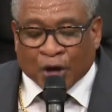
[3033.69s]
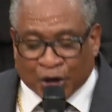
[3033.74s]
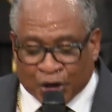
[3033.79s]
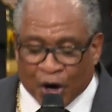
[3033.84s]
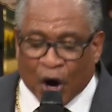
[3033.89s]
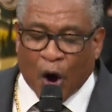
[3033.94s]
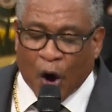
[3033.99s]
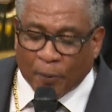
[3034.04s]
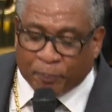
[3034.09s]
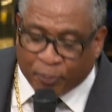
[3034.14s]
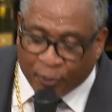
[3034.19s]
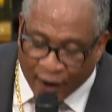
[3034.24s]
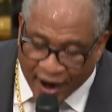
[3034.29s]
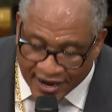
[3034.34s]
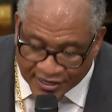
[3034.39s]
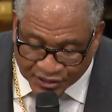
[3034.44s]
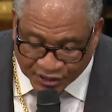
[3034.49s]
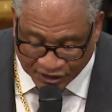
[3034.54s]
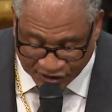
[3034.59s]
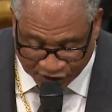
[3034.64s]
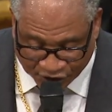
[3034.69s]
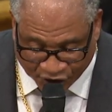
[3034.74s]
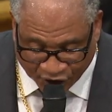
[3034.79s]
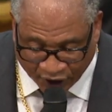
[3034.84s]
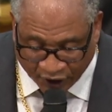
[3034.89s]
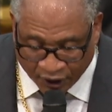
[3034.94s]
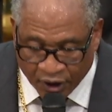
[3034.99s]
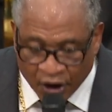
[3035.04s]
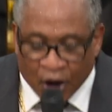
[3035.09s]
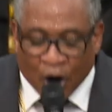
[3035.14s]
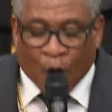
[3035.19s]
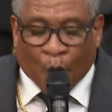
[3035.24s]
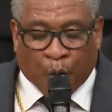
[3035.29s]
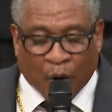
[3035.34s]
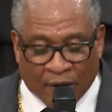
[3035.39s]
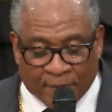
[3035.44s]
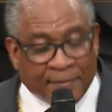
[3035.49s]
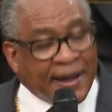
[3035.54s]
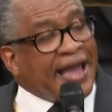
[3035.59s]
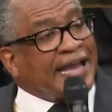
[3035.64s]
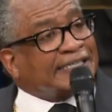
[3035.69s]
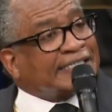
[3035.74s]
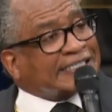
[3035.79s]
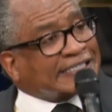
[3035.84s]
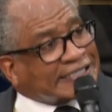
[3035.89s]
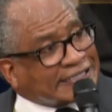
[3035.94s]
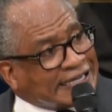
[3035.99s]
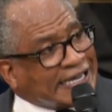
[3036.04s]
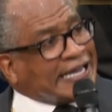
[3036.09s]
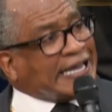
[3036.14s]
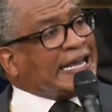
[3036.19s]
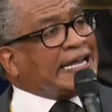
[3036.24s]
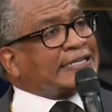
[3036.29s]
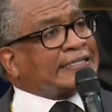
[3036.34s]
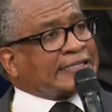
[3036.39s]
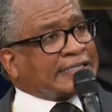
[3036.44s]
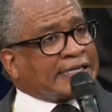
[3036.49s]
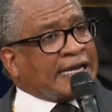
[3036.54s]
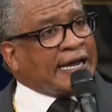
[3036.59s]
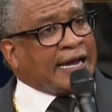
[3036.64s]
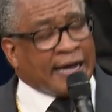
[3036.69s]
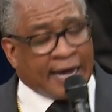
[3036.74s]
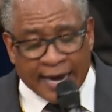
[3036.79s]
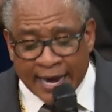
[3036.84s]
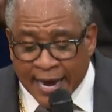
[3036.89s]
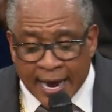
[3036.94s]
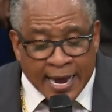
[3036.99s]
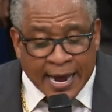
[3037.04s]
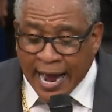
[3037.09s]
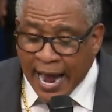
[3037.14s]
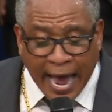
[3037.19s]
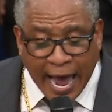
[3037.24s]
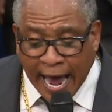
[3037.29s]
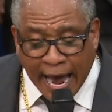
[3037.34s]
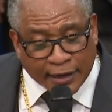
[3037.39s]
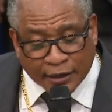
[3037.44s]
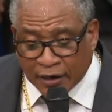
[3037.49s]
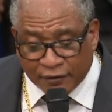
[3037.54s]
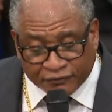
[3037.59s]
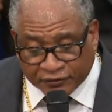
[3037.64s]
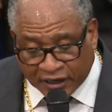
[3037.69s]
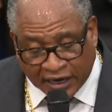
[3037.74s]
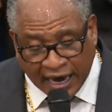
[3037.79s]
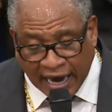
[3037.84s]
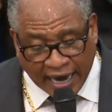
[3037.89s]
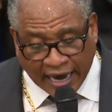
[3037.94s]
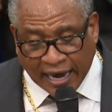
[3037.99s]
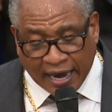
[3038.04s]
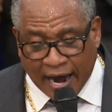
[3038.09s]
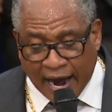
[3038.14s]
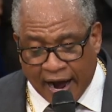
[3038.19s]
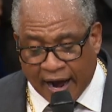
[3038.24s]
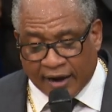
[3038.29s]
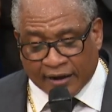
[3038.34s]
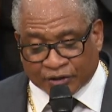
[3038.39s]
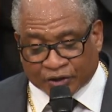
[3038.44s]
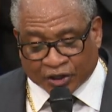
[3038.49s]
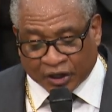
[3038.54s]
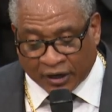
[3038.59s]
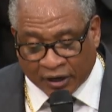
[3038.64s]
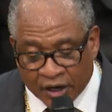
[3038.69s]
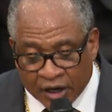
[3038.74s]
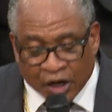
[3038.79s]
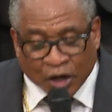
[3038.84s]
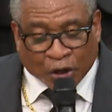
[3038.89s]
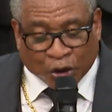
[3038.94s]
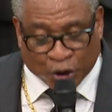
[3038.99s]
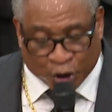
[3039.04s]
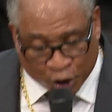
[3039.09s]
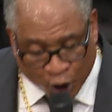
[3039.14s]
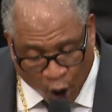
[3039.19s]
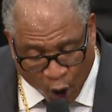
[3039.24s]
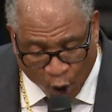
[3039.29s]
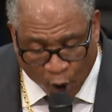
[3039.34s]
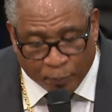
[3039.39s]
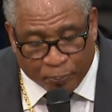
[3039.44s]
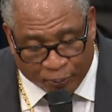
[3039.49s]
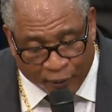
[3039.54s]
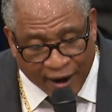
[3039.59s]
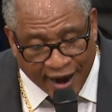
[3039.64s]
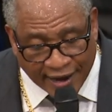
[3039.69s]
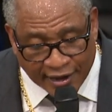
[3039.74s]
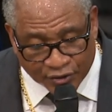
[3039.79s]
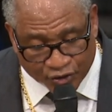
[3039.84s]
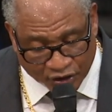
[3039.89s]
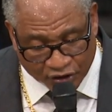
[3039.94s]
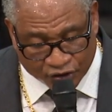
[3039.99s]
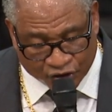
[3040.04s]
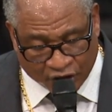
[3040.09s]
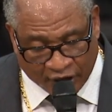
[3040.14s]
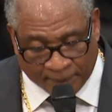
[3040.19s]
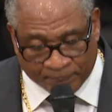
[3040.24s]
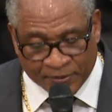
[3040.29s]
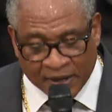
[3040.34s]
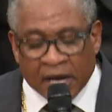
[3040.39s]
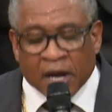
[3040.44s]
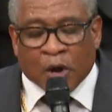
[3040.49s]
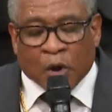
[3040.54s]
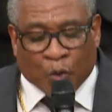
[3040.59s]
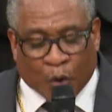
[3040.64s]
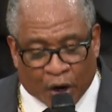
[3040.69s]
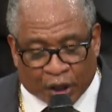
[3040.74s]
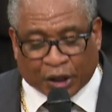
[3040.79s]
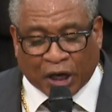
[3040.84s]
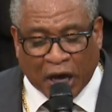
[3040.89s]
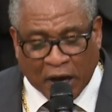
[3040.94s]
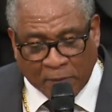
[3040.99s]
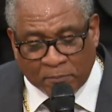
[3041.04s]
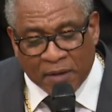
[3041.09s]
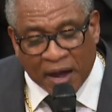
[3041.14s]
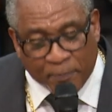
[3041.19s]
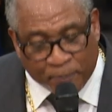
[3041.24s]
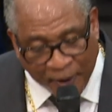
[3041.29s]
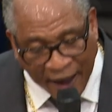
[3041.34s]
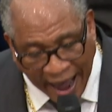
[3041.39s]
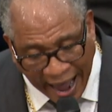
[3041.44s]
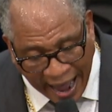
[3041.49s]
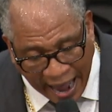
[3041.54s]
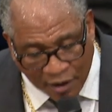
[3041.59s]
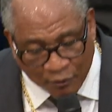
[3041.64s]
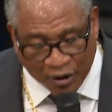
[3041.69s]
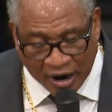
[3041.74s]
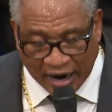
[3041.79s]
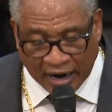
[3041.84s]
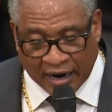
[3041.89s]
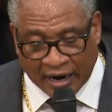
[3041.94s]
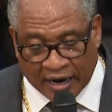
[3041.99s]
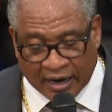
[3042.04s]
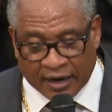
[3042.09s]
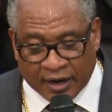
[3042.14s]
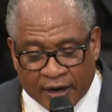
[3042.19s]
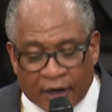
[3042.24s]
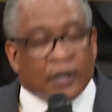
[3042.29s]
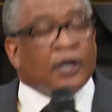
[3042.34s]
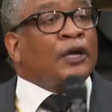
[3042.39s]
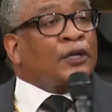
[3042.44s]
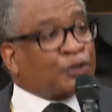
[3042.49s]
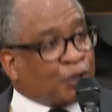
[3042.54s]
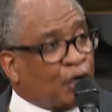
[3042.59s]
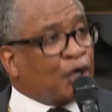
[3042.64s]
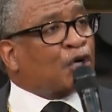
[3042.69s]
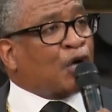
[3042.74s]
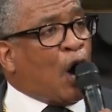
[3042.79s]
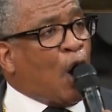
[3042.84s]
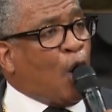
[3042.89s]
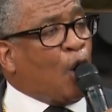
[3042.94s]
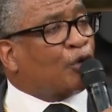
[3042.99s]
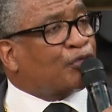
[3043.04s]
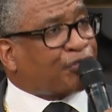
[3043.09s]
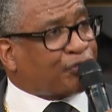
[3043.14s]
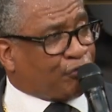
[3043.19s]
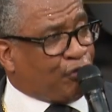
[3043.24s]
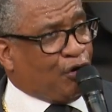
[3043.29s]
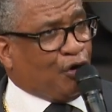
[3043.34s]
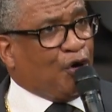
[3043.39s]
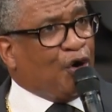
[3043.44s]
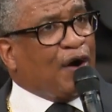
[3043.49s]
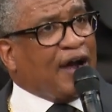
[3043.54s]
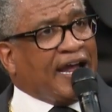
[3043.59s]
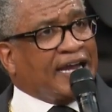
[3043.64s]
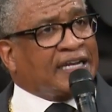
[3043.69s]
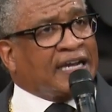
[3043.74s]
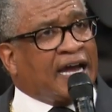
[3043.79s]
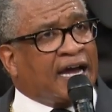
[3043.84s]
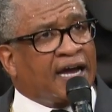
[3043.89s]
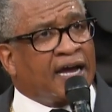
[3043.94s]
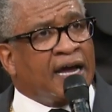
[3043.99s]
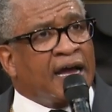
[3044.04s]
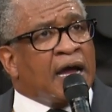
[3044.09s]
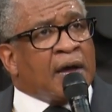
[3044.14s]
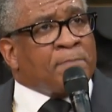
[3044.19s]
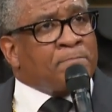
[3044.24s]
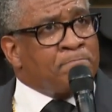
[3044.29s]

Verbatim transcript: Your presence will make sense out of chaos. Your presence will give me power to go through it.